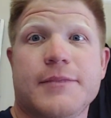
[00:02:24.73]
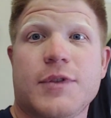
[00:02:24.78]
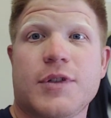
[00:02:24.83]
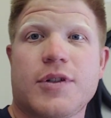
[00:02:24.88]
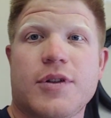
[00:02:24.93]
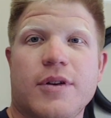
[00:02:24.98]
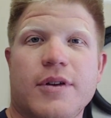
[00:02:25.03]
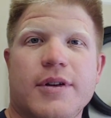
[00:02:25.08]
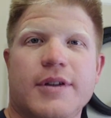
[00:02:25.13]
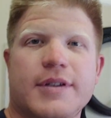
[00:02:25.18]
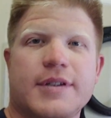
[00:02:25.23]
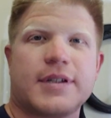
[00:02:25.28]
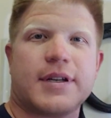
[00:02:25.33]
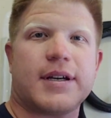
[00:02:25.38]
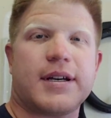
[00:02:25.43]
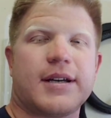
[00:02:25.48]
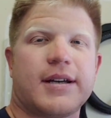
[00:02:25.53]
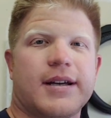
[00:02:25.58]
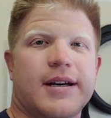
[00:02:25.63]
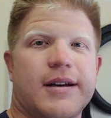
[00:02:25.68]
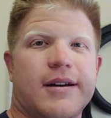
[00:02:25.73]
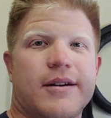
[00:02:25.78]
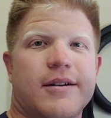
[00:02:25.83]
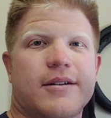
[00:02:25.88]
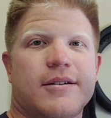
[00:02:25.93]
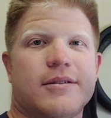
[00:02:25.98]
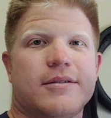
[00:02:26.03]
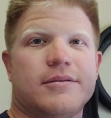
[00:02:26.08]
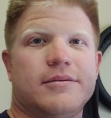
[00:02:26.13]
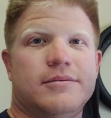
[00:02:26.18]
So you saw
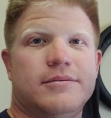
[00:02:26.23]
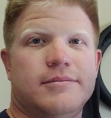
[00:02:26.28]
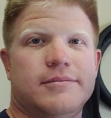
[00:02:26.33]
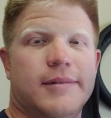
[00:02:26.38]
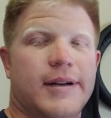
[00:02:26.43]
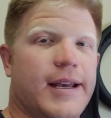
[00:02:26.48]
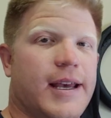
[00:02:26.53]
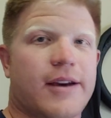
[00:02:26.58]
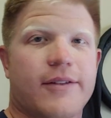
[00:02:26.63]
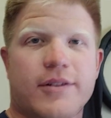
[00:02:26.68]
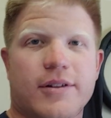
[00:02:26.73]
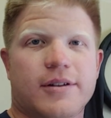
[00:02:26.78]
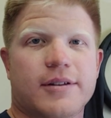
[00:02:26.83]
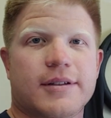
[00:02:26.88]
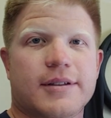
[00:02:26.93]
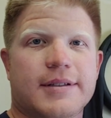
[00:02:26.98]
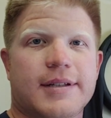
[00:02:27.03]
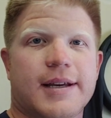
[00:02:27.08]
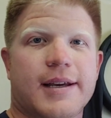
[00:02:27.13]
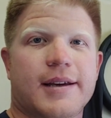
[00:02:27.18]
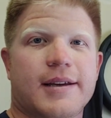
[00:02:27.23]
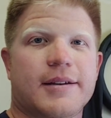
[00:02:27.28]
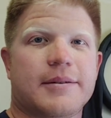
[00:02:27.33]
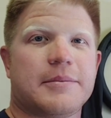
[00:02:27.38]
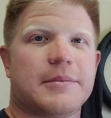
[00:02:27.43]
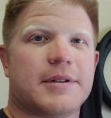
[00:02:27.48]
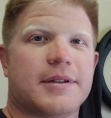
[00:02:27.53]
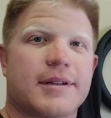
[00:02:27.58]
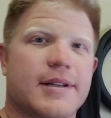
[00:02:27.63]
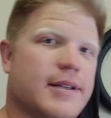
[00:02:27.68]
how I have it all the
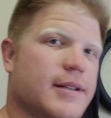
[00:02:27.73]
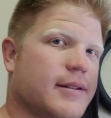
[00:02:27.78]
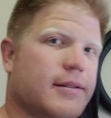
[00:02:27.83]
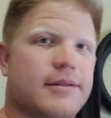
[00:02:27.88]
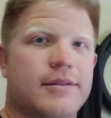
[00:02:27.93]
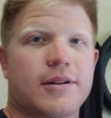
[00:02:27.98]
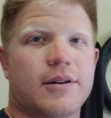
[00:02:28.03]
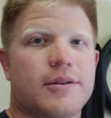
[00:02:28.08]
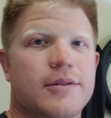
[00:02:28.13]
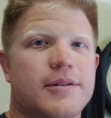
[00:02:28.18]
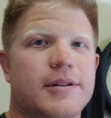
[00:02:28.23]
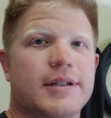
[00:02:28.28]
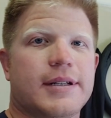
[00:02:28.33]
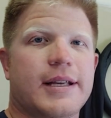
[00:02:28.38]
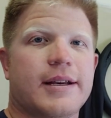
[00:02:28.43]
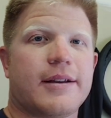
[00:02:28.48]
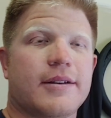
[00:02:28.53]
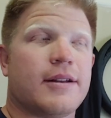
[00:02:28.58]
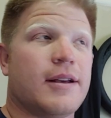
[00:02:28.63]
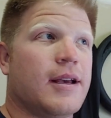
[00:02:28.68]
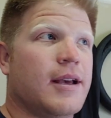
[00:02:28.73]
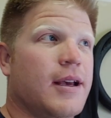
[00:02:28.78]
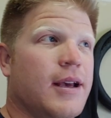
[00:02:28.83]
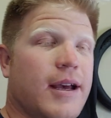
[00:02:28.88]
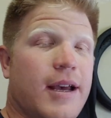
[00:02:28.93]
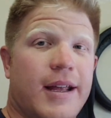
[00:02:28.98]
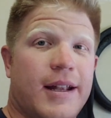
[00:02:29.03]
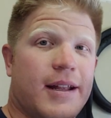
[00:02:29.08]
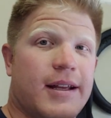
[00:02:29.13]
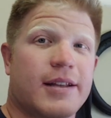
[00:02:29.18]
time and then lowering it down.
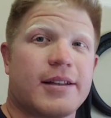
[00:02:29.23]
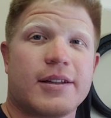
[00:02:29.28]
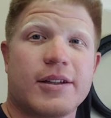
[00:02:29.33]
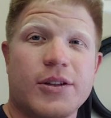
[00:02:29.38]
And I